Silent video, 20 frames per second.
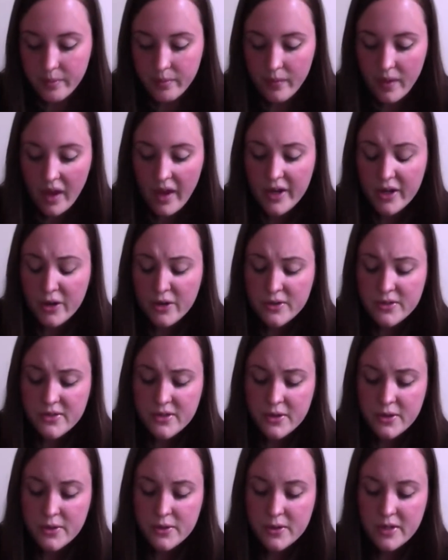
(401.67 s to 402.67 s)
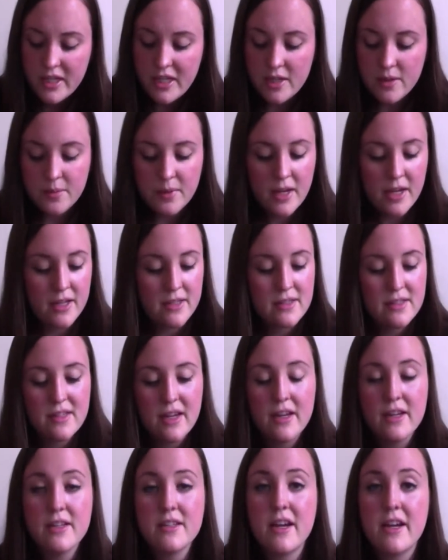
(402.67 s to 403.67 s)
I also keep hand
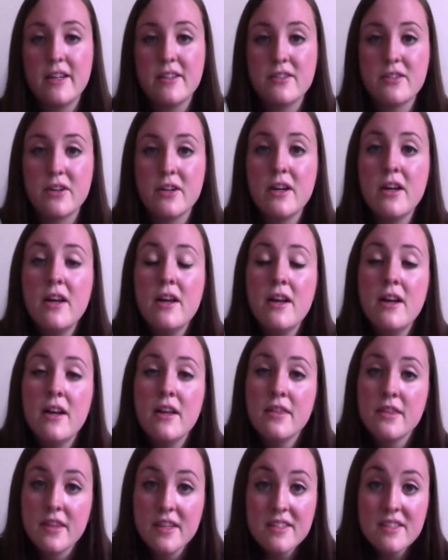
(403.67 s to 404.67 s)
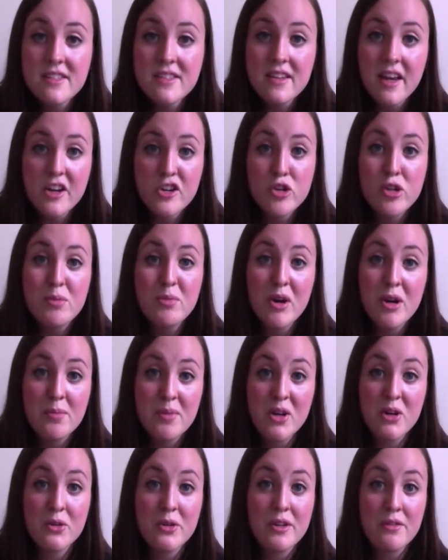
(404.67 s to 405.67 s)
sanitizer. This is actually
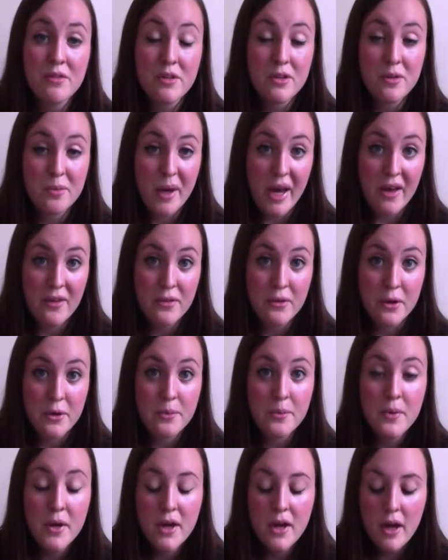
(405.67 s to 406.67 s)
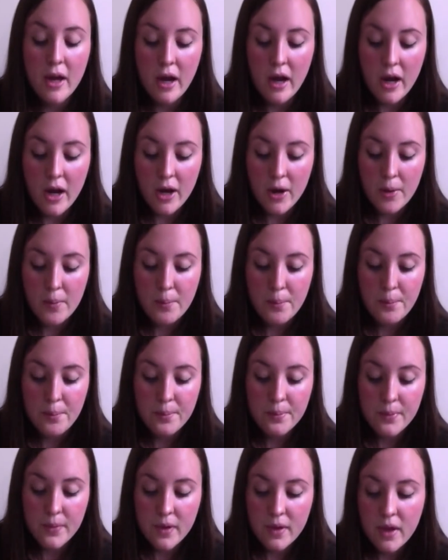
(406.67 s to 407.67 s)
primarily for the bathroom.
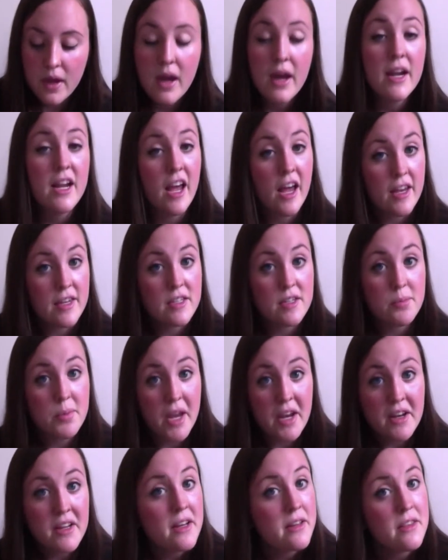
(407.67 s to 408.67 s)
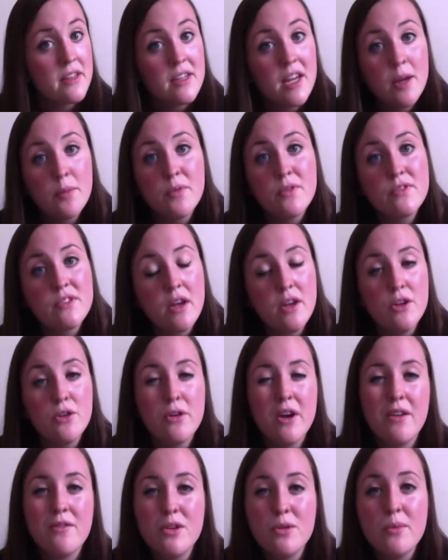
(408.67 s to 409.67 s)
Again, depending on the type of site you
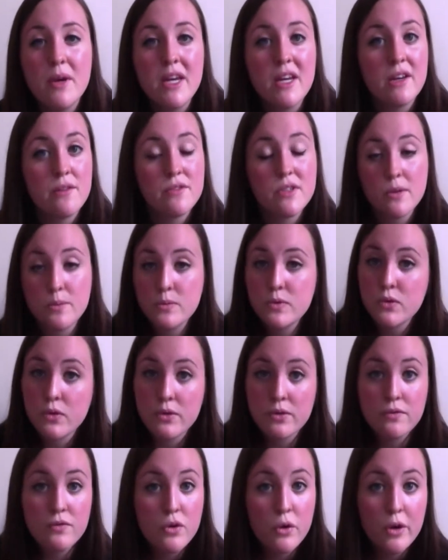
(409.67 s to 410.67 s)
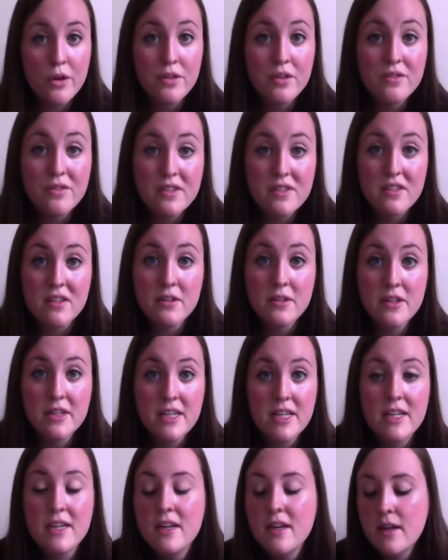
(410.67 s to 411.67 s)
have, you may have some sort of toilet
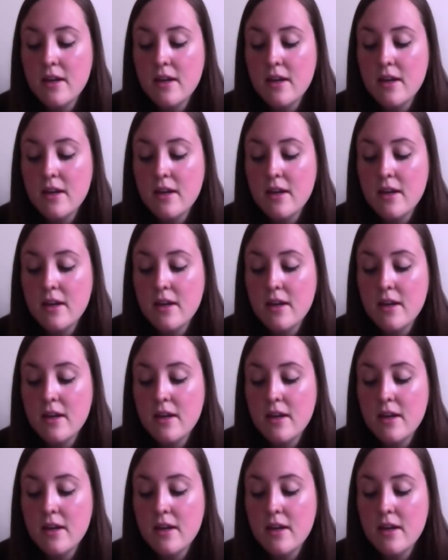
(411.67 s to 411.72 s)
facility.